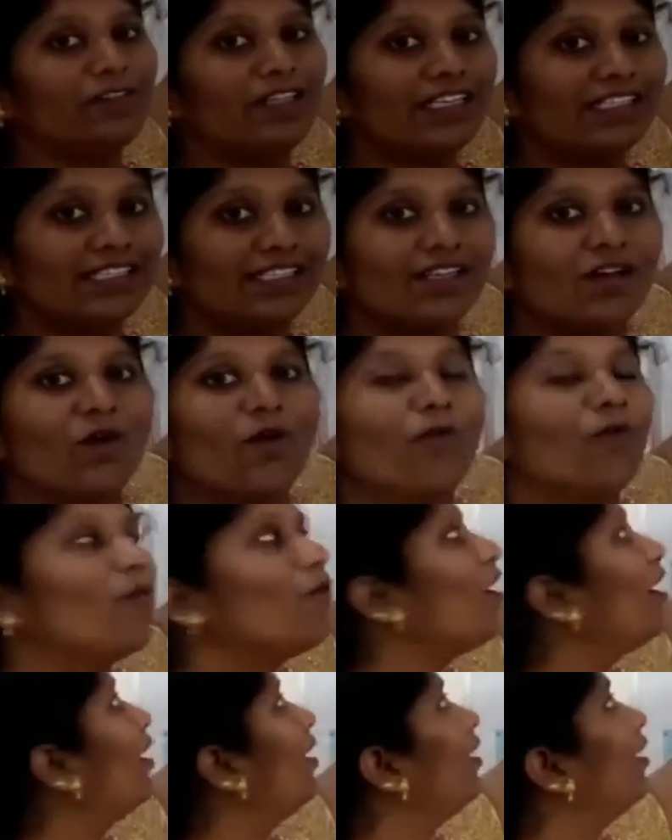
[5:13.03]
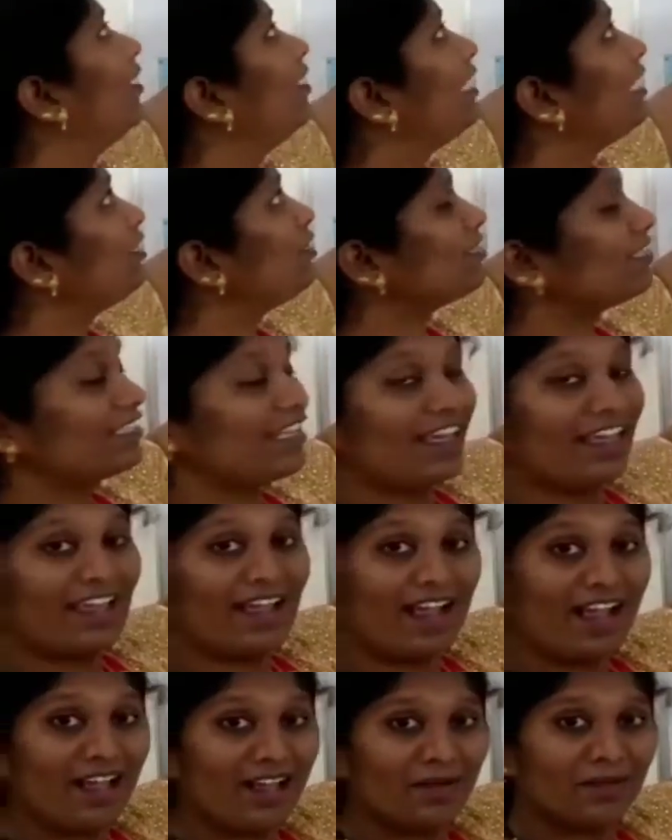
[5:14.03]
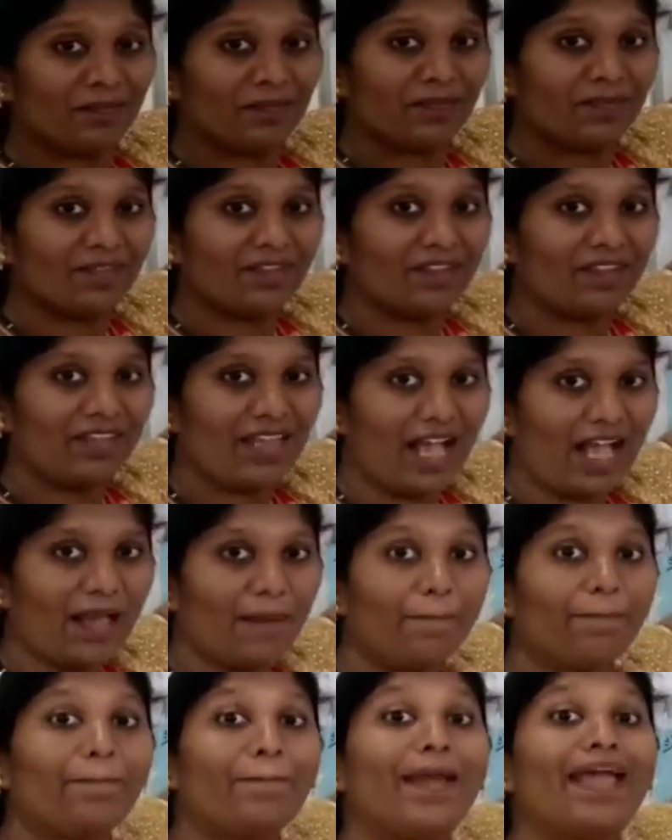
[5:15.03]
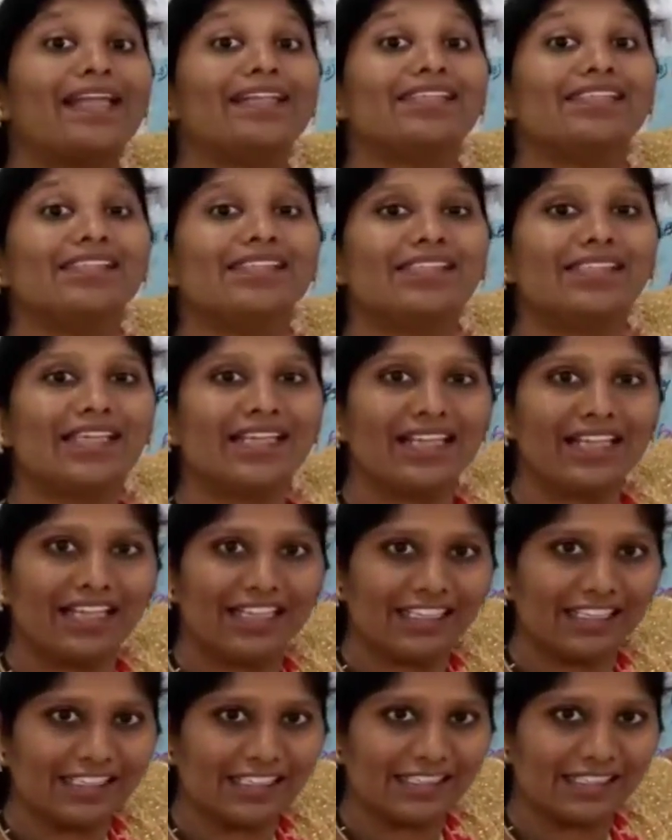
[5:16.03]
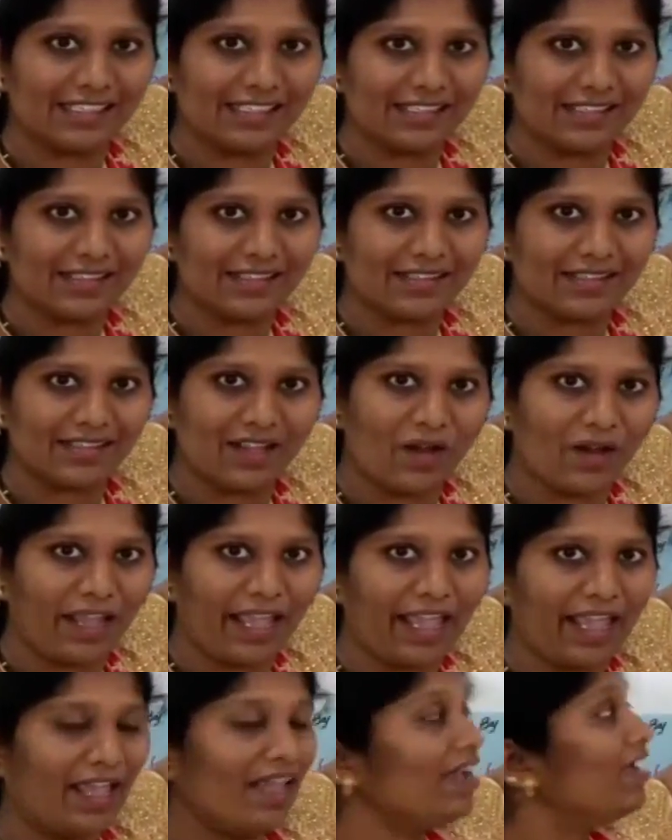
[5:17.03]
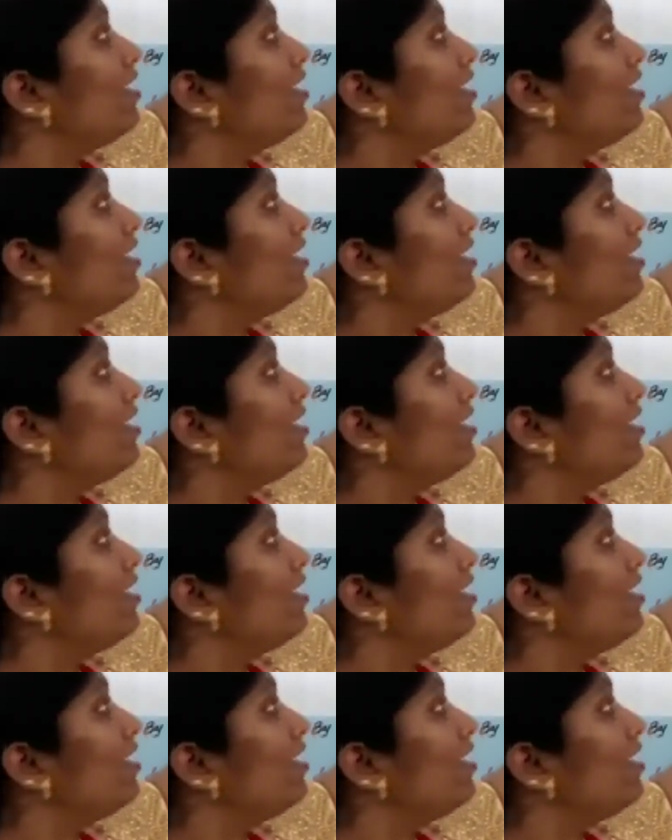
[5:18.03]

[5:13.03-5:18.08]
this word. Did you see here? Yeah, pencils. Okay,